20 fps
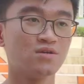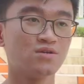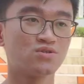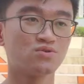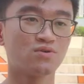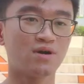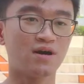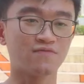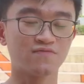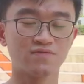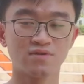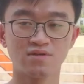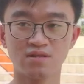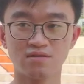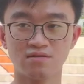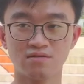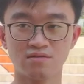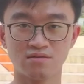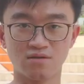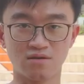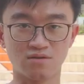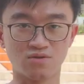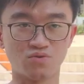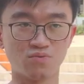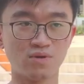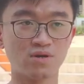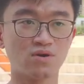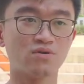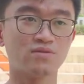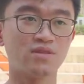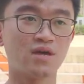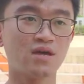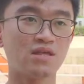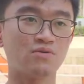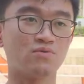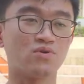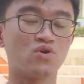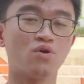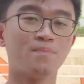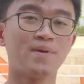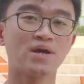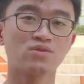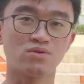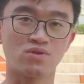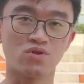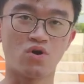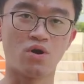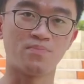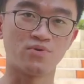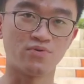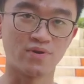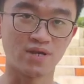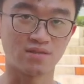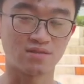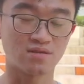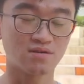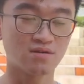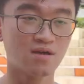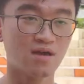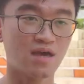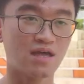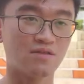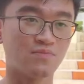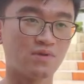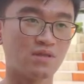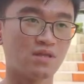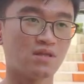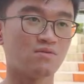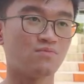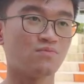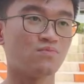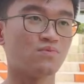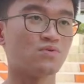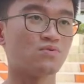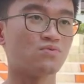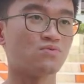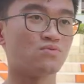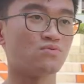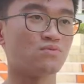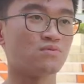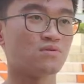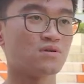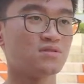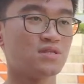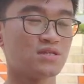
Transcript: So after doing all that, it will go back to the operator and it will